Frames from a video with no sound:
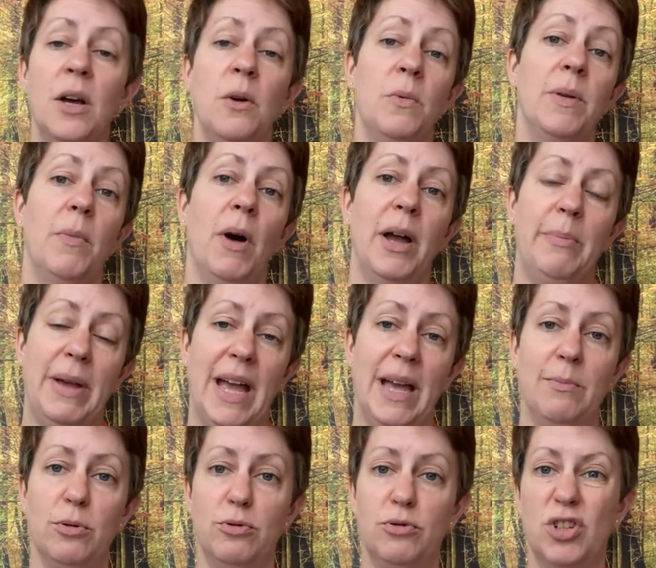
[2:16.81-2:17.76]
We might be
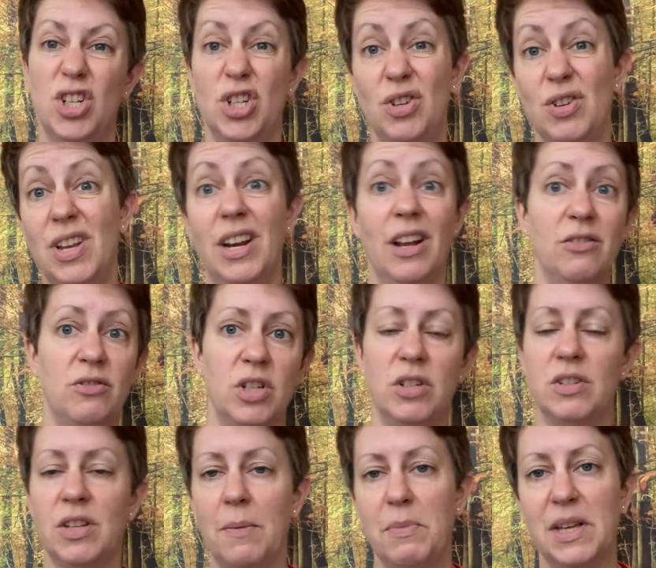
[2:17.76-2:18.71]
able to, do
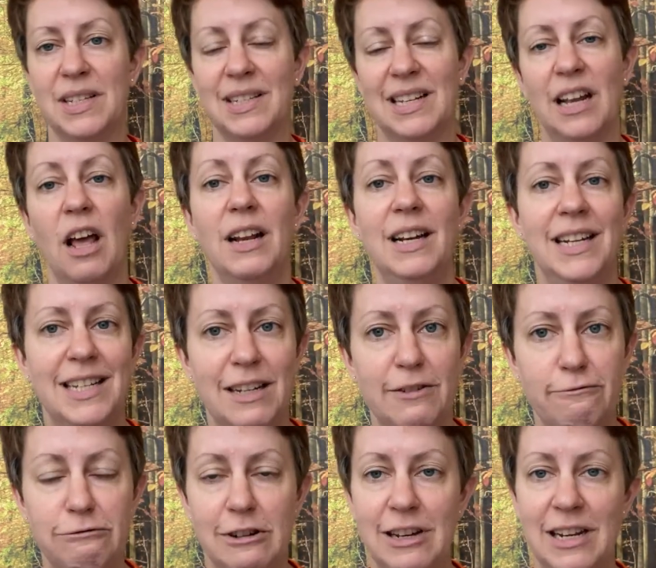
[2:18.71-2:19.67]
something slightly
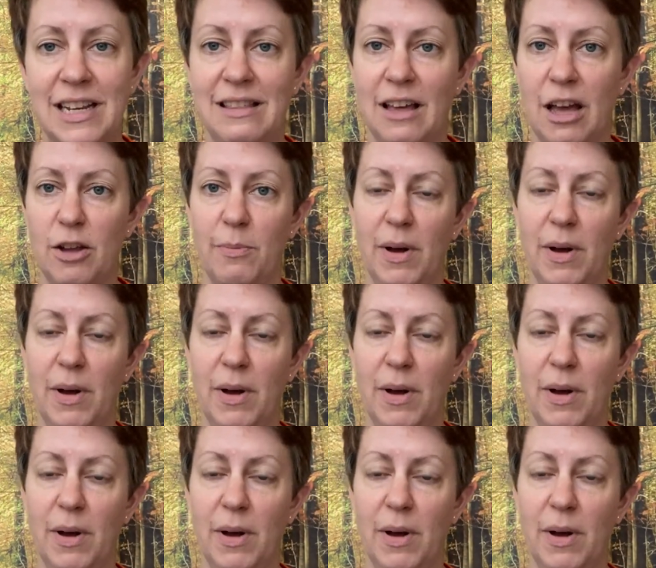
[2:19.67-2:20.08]
differently though,